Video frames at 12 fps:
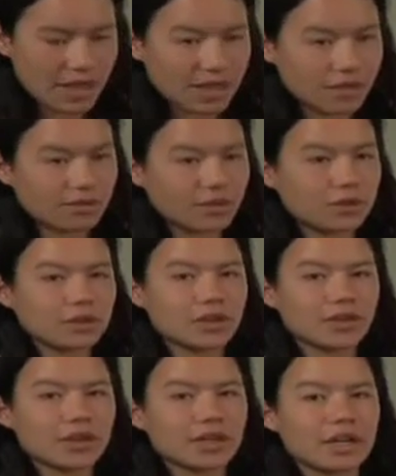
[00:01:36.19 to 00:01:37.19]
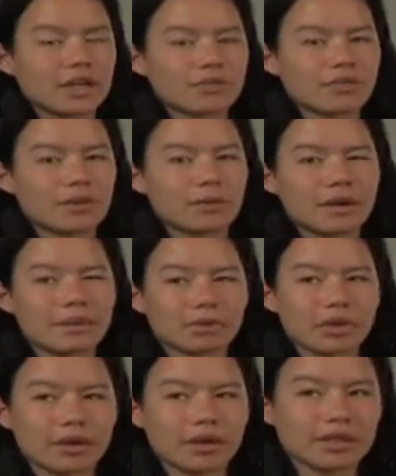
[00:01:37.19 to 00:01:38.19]
interviewed current and former
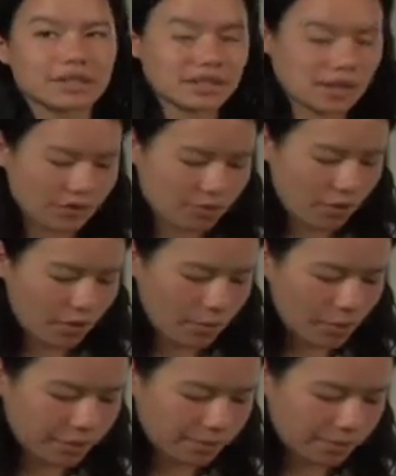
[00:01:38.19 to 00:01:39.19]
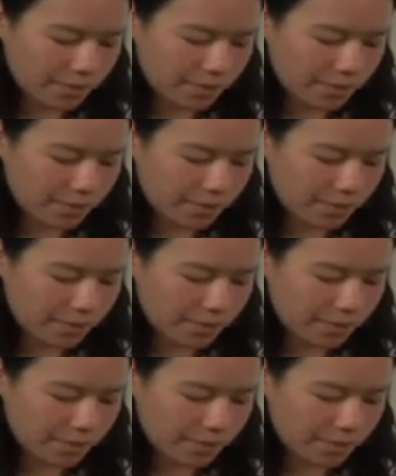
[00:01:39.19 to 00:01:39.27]
employees of Walmart,